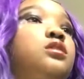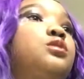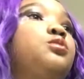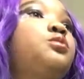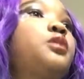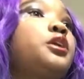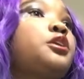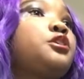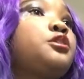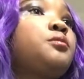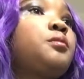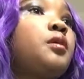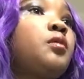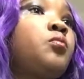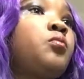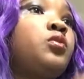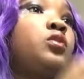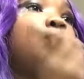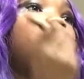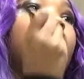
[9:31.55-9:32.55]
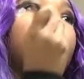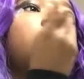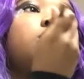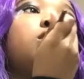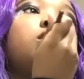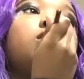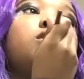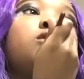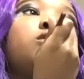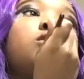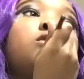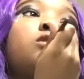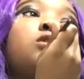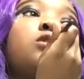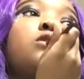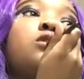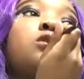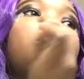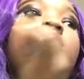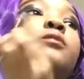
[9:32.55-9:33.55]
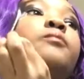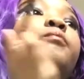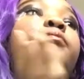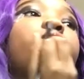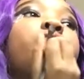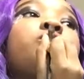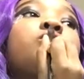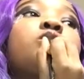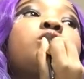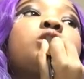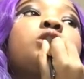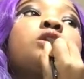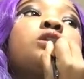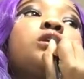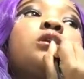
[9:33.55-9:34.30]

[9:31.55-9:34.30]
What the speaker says: the eyeshadow with the